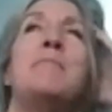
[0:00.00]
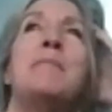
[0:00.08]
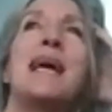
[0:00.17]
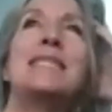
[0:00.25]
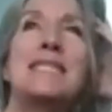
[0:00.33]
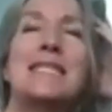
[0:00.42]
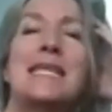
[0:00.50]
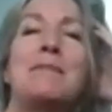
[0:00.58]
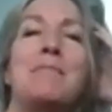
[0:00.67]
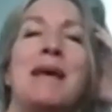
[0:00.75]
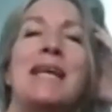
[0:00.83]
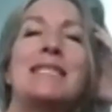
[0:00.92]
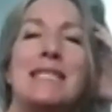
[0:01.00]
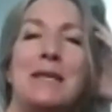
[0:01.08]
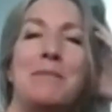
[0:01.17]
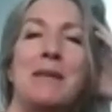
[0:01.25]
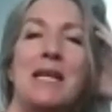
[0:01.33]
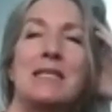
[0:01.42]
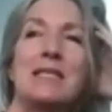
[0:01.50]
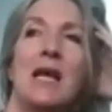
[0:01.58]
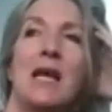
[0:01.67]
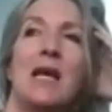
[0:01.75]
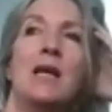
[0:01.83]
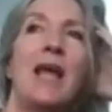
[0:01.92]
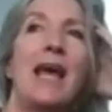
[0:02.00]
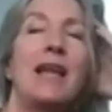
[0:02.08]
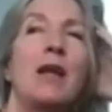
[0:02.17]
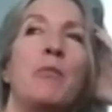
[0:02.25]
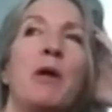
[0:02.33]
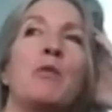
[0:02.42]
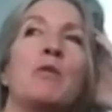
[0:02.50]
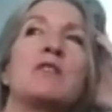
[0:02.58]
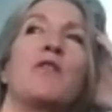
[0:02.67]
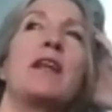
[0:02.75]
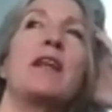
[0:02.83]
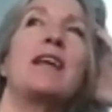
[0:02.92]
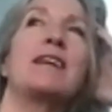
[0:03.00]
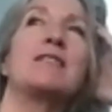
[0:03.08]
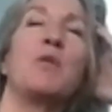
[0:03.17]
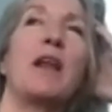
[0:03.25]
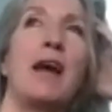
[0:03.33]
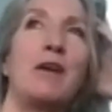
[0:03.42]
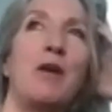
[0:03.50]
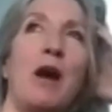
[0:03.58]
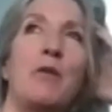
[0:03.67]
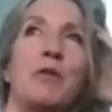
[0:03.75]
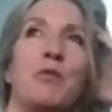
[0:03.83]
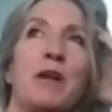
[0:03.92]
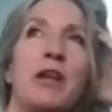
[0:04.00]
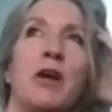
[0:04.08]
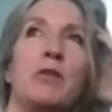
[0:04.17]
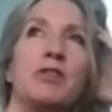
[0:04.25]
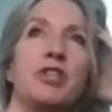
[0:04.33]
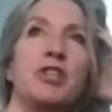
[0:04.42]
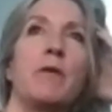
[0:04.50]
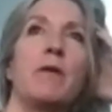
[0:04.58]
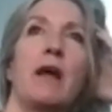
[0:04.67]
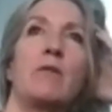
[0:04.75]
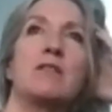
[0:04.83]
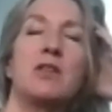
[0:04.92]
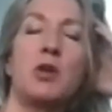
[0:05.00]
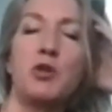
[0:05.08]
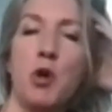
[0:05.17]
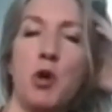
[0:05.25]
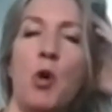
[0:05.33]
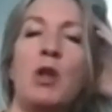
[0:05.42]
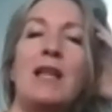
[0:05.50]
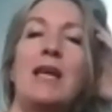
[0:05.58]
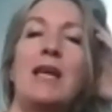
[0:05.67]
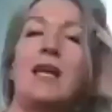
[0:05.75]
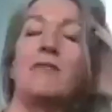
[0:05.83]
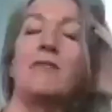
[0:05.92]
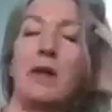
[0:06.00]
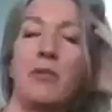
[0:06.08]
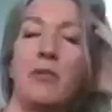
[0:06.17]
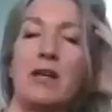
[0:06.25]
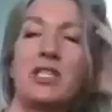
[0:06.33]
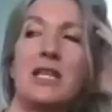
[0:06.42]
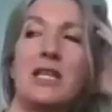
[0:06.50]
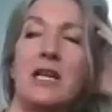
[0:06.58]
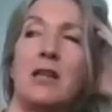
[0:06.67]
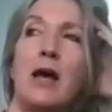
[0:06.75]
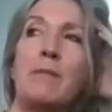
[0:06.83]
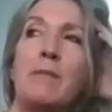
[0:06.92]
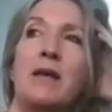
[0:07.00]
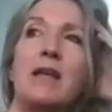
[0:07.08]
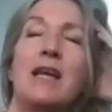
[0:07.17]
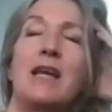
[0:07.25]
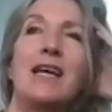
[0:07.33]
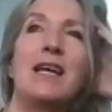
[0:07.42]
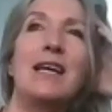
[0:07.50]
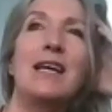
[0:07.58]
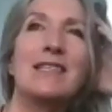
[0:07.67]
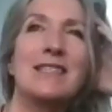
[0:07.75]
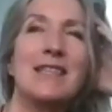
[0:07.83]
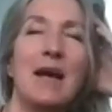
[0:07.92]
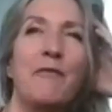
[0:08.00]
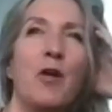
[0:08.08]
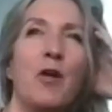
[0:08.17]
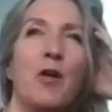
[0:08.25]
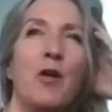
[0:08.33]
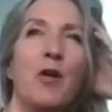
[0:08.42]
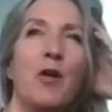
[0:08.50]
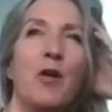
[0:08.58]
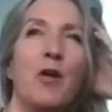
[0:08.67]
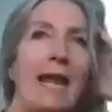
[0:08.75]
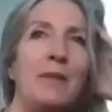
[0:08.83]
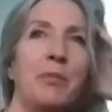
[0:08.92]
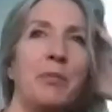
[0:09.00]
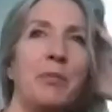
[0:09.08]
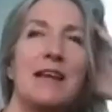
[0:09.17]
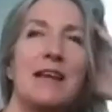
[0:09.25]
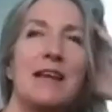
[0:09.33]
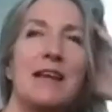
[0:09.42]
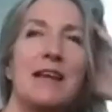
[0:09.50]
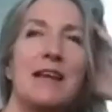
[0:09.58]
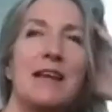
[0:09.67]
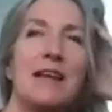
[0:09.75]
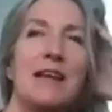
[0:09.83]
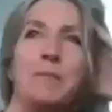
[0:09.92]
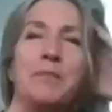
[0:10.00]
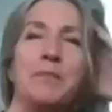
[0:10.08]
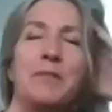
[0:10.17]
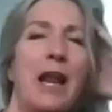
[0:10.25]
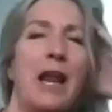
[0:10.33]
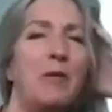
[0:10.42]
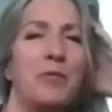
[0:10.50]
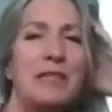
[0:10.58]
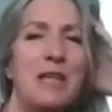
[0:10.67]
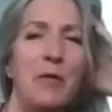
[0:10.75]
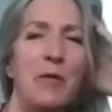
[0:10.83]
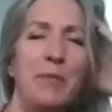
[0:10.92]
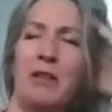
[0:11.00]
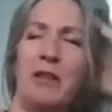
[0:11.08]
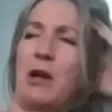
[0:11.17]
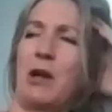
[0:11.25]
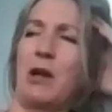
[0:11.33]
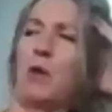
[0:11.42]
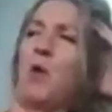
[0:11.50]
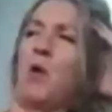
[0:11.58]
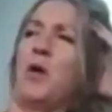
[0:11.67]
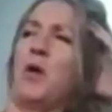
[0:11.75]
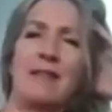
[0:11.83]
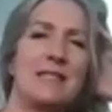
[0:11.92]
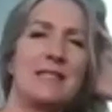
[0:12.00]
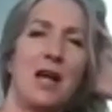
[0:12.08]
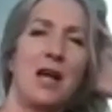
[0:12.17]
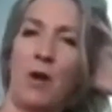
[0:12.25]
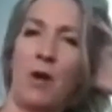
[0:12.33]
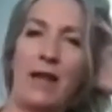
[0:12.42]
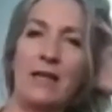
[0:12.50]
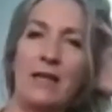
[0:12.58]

immense, immense, immense. But it was funny because when I would read Osho and I was totally vibrationally in alignment, except for about 8% of the time. Then I would read, I would be like, whoa, like that's not right.